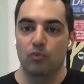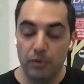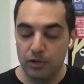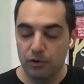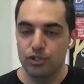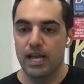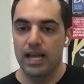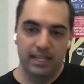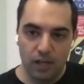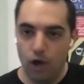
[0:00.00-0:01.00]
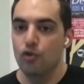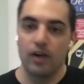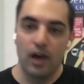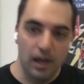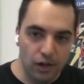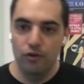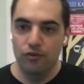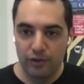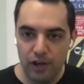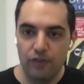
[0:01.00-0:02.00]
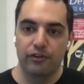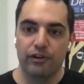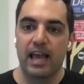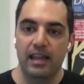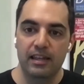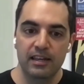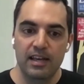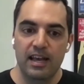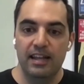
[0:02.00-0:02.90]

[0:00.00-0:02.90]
what we call share links over and over again.